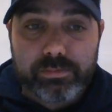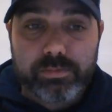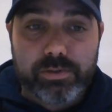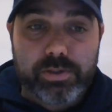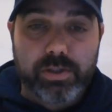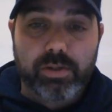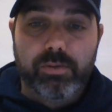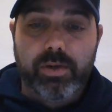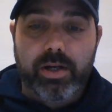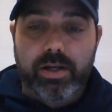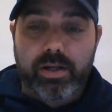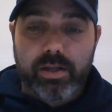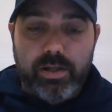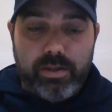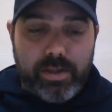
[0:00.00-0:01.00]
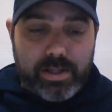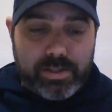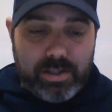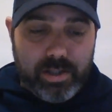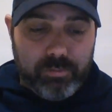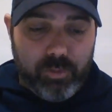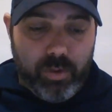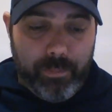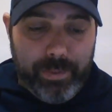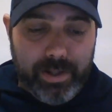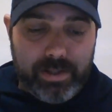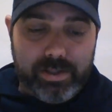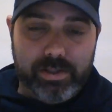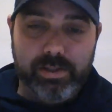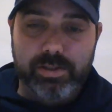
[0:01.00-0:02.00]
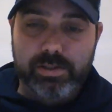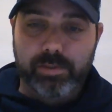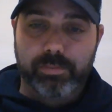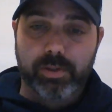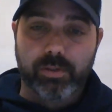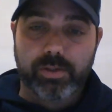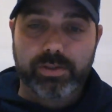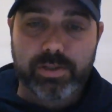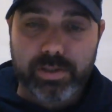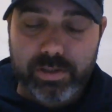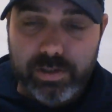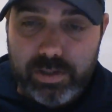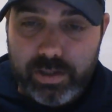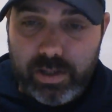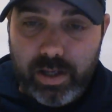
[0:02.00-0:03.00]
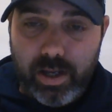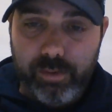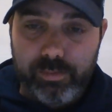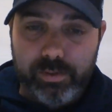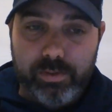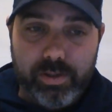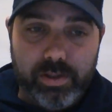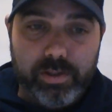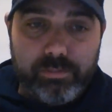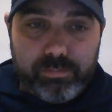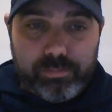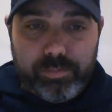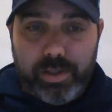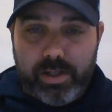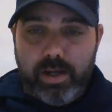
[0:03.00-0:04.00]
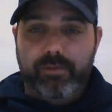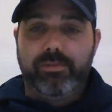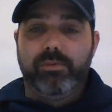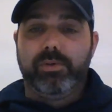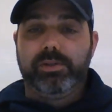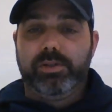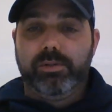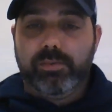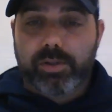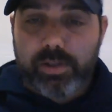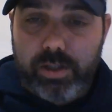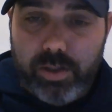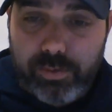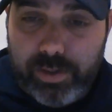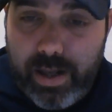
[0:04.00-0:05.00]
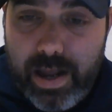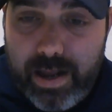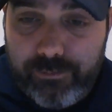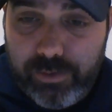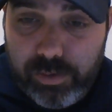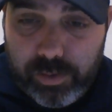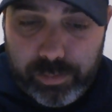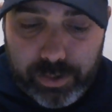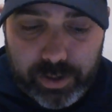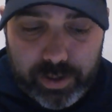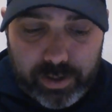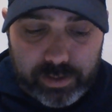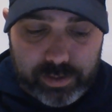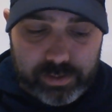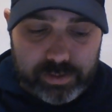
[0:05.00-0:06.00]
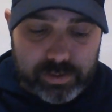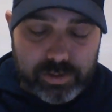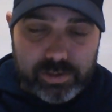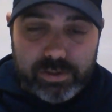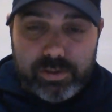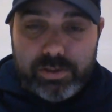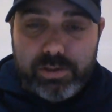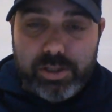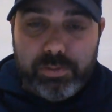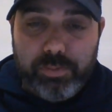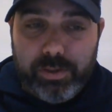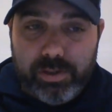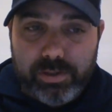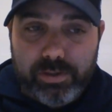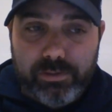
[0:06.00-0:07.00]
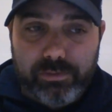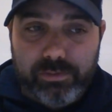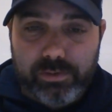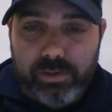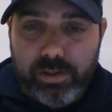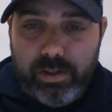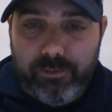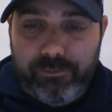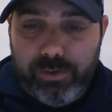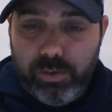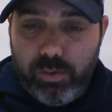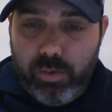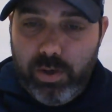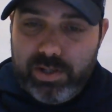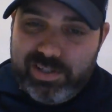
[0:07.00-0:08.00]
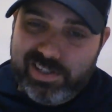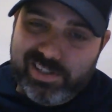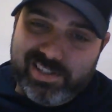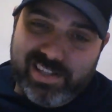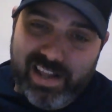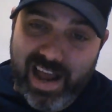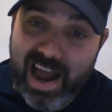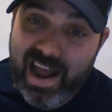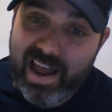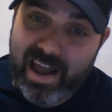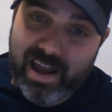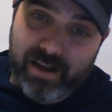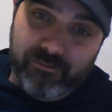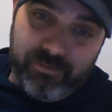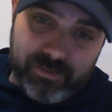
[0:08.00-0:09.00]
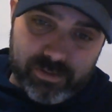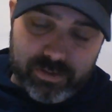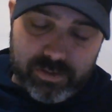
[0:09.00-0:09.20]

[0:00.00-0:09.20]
So that's the number one pick is the Bruins. I would be careful with it. We're going to go with a half-unit play on it just because of the few questions that I have.